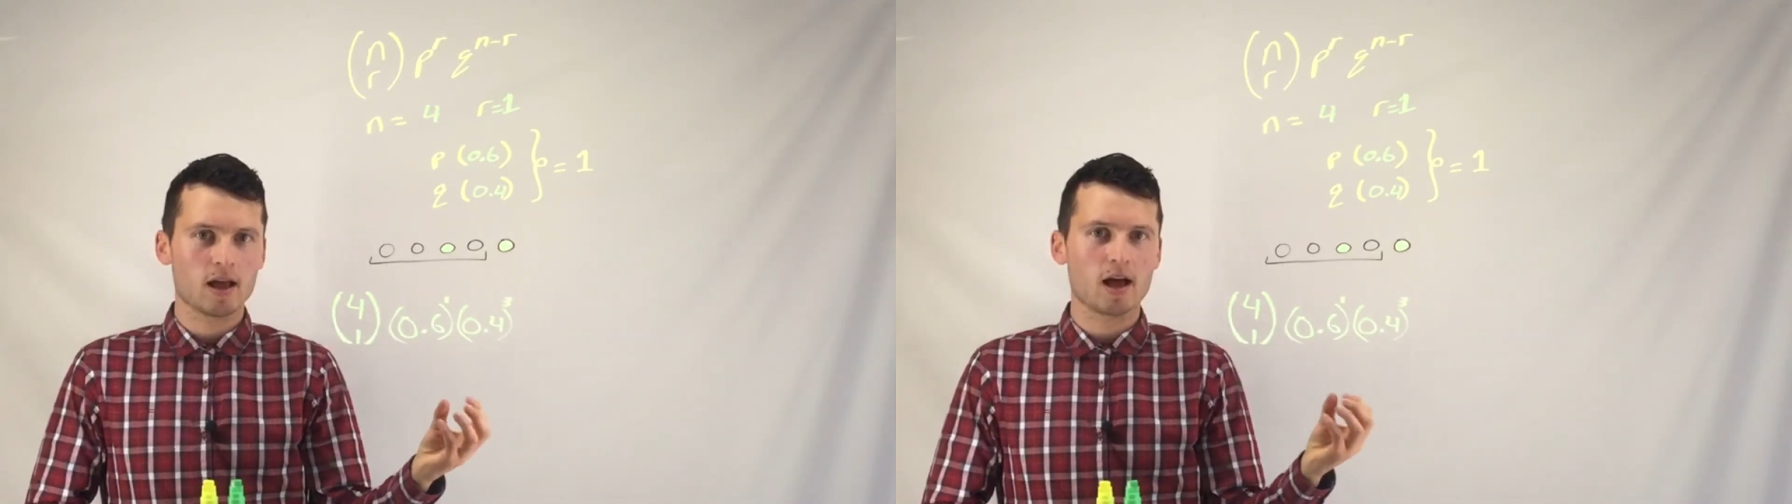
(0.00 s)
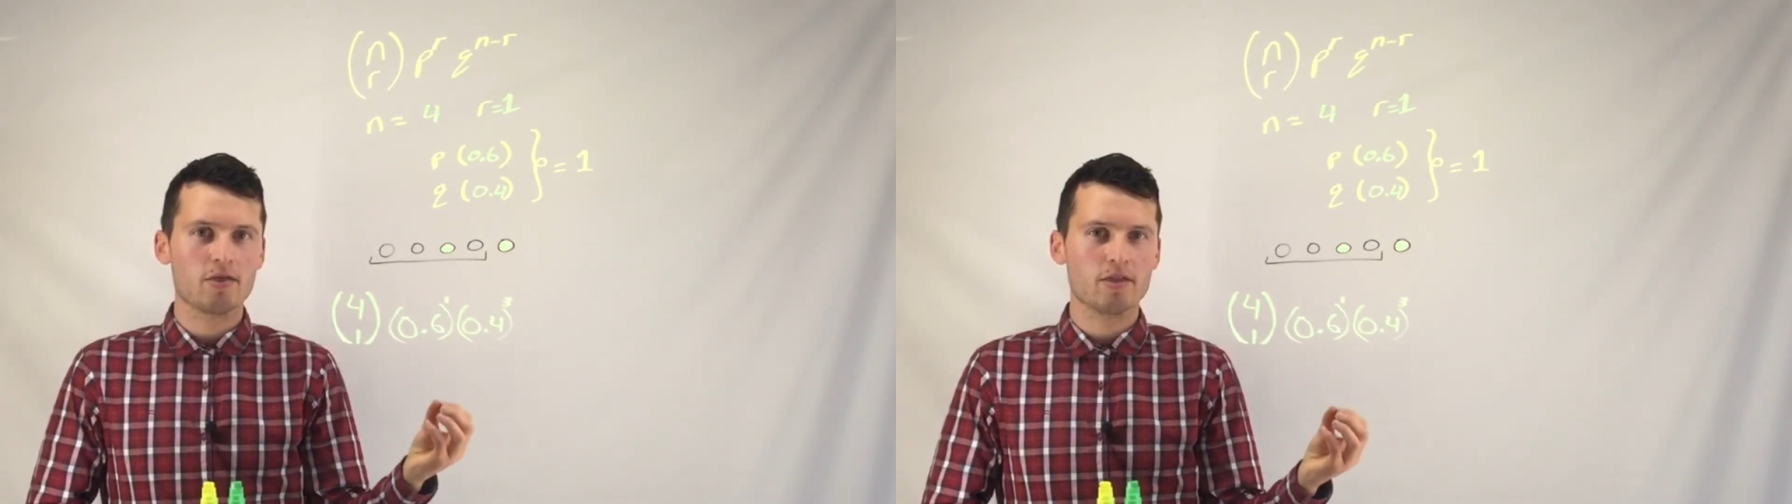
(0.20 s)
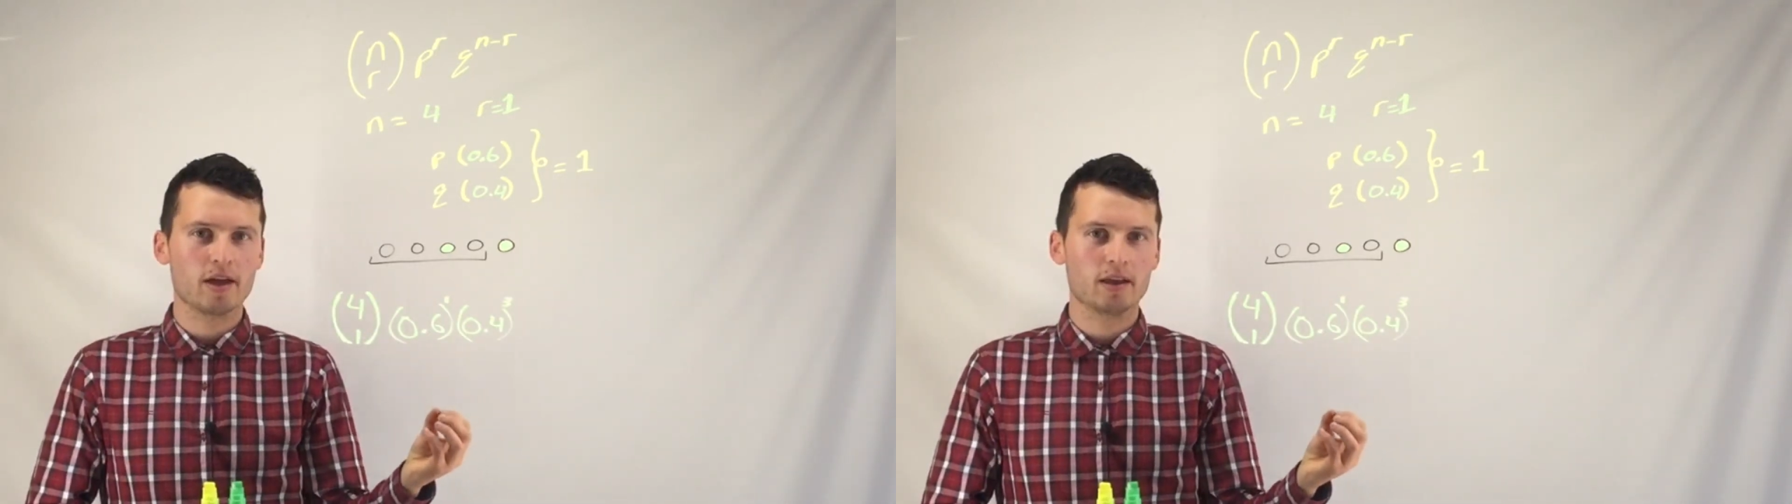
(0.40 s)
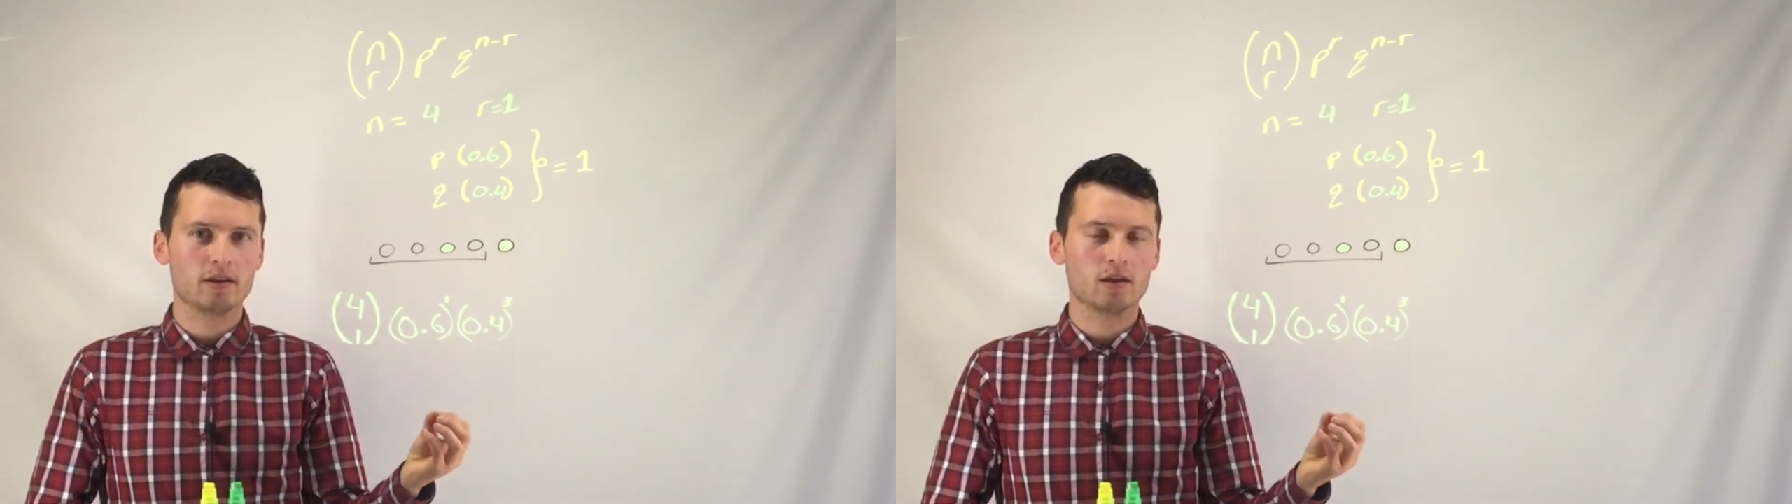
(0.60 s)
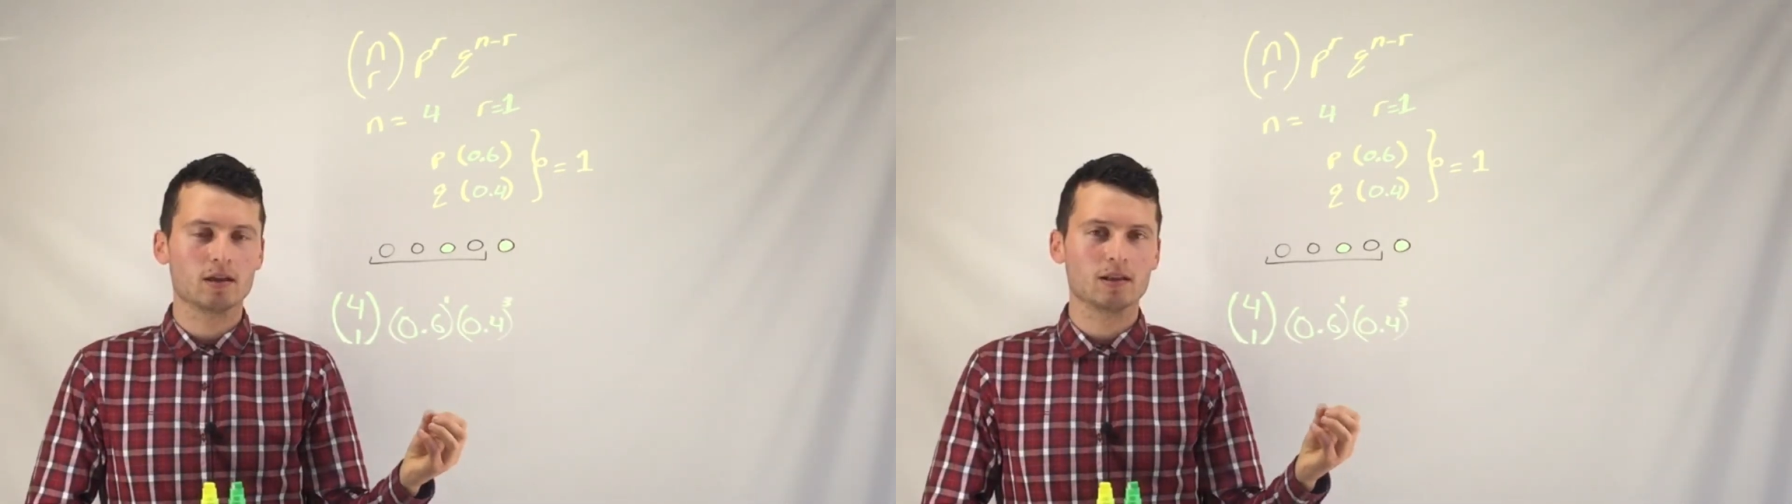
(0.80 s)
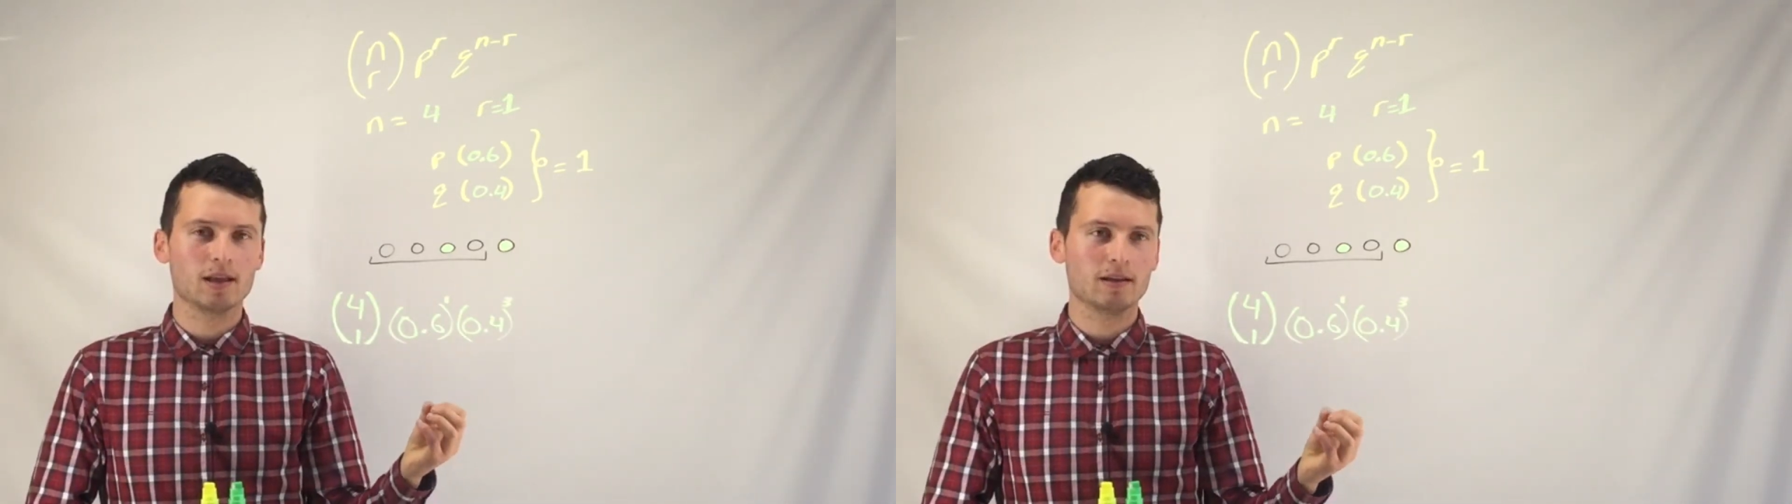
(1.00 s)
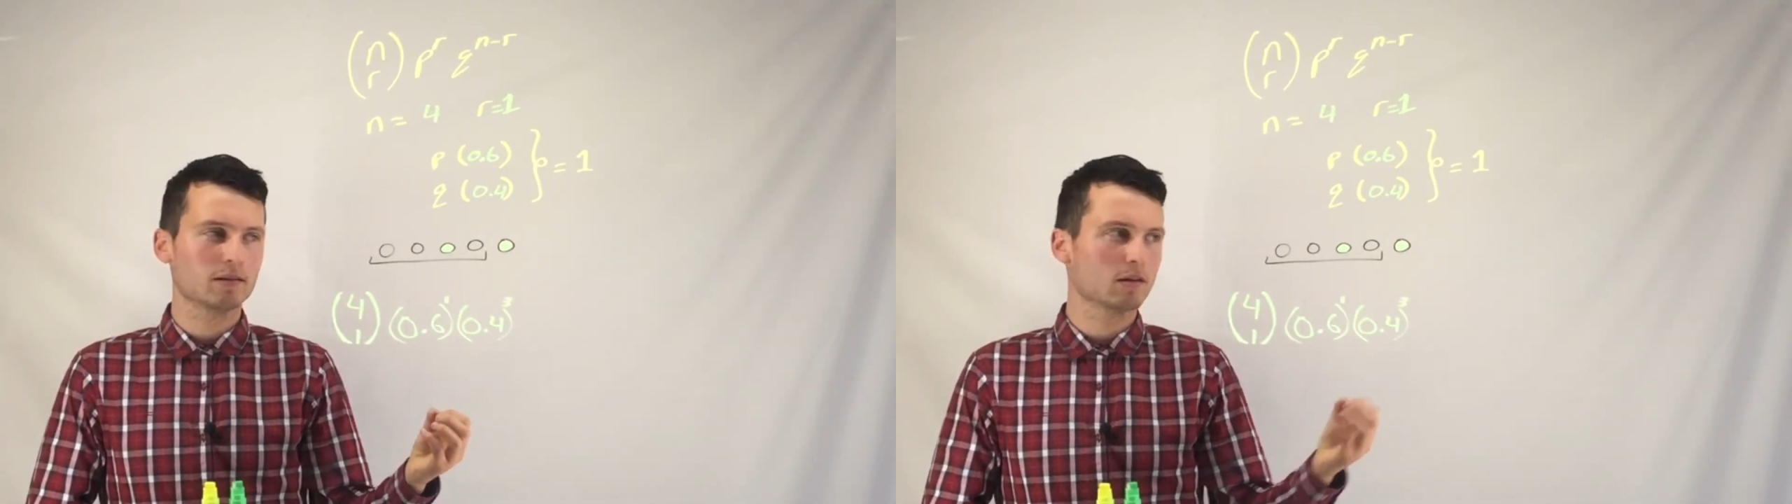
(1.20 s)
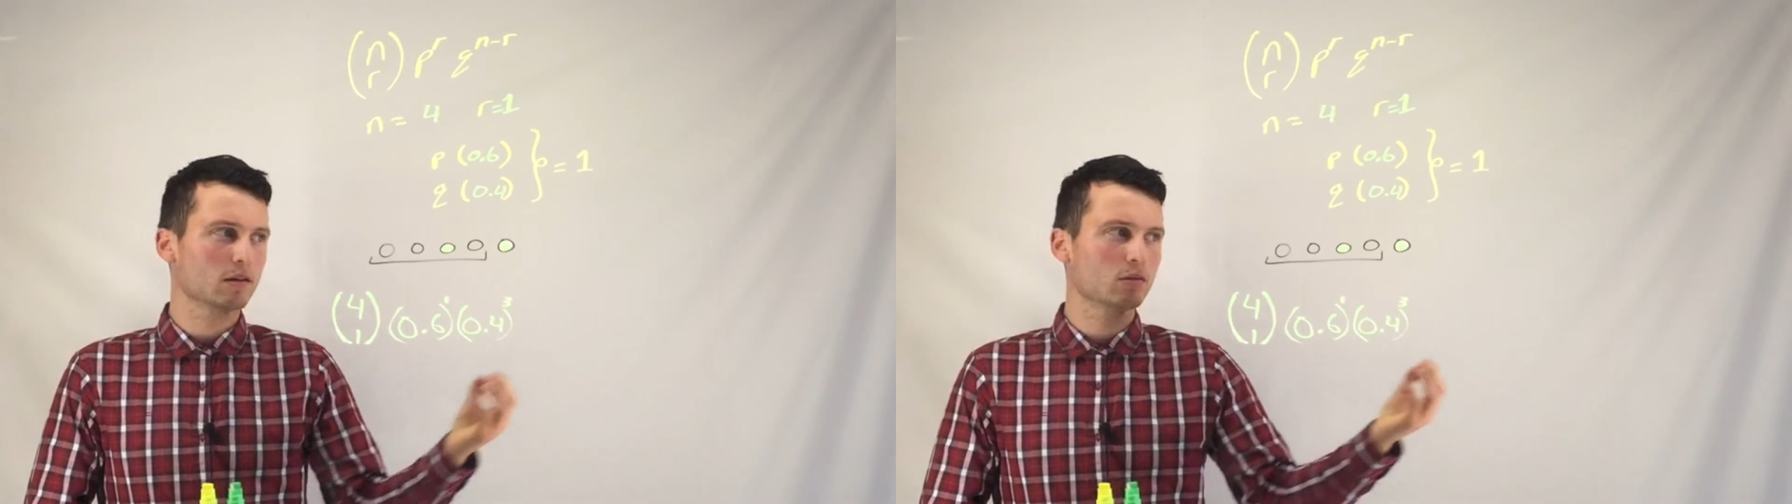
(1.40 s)
and then
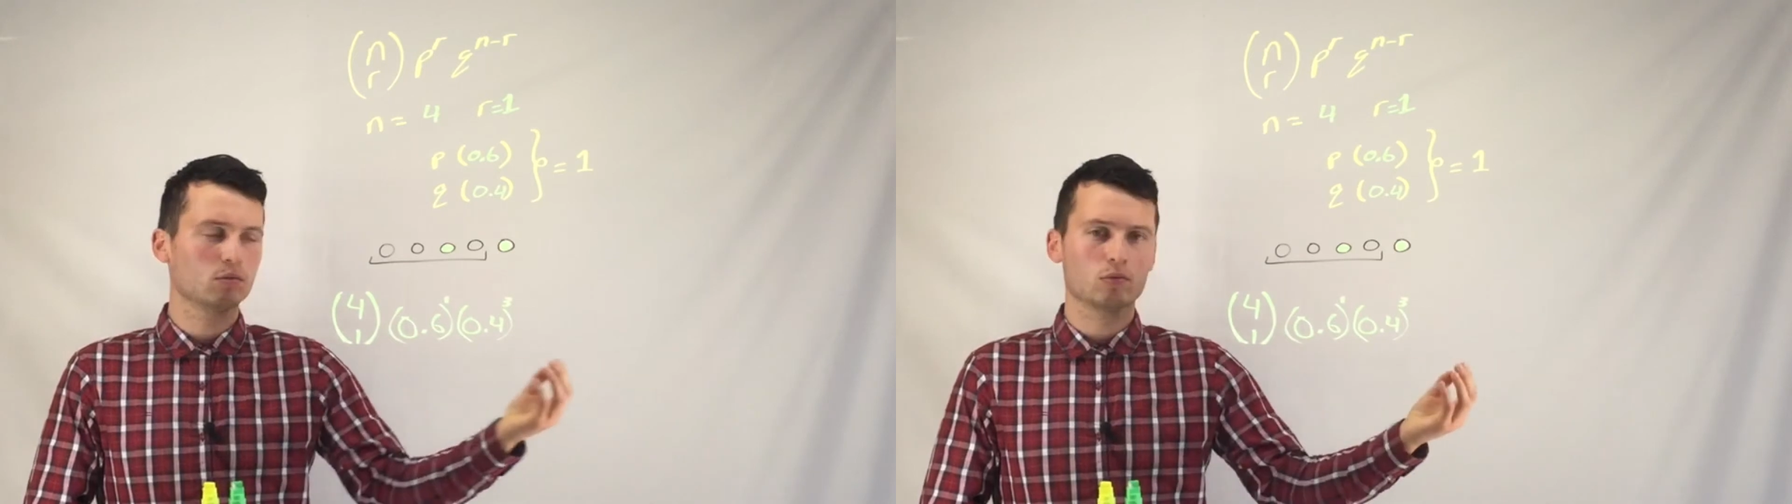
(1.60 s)
later